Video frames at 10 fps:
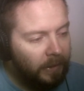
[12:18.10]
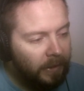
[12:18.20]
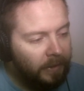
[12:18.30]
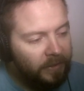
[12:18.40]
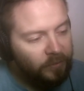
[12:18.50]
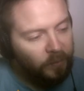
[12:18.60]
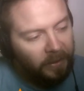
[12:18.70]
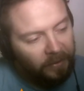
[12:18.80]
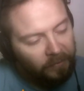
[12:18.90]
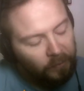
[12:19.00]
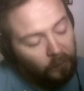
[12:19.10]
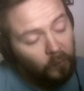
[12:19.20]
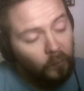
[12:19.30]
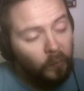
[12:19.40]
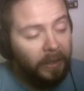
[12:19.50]
And that's why
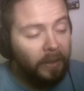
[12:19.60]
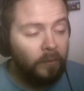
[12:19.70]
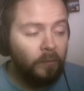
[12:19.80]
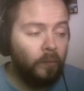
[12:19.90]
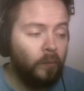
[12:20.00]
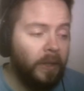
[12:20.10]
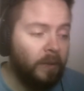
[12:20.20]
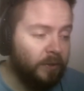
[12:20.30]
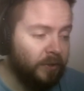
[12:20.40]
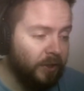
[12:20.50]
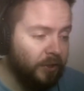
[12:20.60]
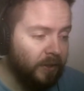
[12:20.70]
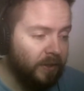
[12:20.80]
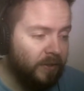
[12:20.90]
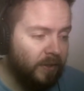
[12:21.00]
when I was teaching
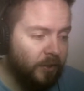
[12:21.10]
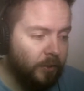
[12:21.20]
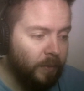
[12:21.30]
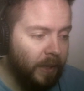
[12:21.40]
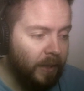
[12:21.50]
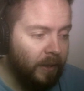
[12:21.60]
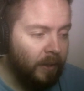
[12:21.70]
at CGMA,